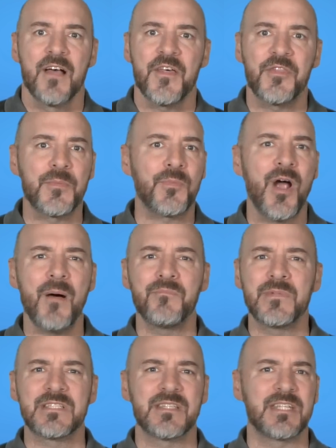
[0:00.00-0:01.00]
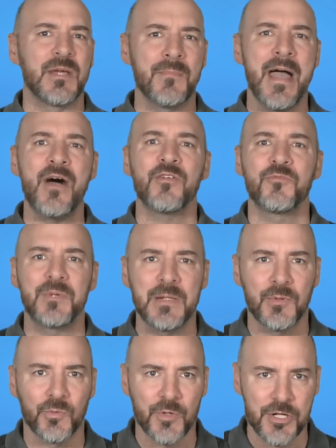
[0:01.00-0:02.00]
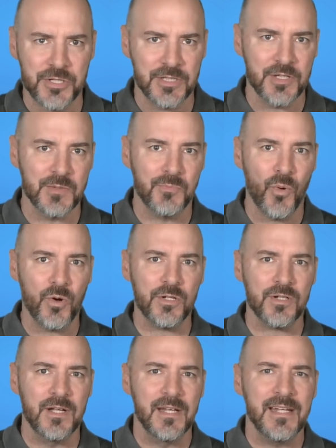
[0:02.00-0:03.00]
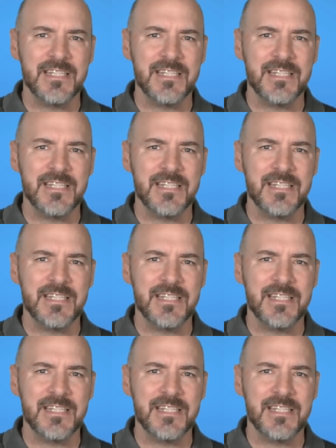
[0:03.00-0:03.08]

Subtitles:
that the problem isn't the amount of people rushing to the border,